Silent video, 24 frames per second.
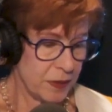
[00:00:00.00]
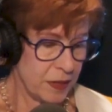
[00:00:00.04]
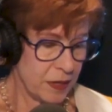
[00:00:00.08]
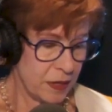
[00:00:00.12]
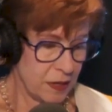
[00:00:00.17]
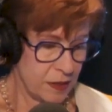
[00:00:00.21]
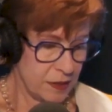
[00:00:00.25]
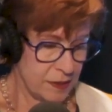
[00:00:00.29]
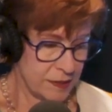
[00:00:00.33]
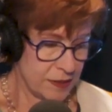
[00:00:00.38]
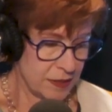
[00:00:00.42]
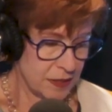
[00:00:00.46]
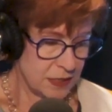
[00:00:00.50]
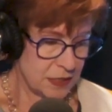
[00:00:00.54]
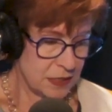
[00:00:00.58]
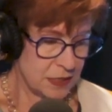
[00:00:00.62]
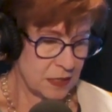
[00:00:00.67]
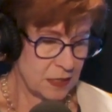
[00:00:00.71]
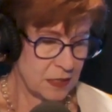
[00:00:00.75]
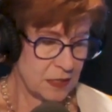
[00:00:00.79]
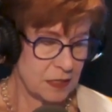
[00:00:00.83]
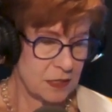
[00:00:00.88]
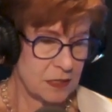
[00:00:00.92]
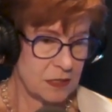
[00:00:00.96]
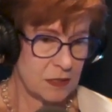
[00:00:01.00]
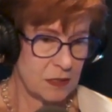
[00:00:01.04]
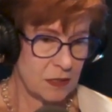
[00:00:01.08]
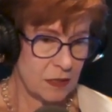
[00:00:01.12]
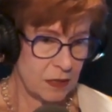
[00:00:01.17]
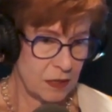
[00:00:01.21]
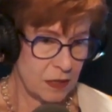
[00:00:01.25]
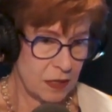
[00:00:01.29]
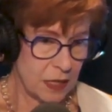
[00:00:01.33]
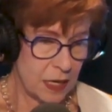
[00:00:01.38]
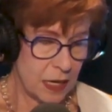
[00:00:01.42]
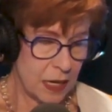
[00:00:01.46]
agencies
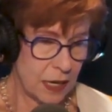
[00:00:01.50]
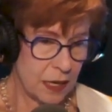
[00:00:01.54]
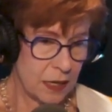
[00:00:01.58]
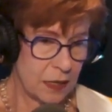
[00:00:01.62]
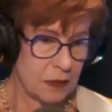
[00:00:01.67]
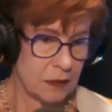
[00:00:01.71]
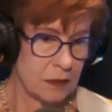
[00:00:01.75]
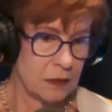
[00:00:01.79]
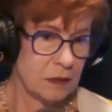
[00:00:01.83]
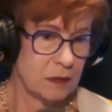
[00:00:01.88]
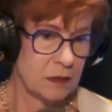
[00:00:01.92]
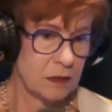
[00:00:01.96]
that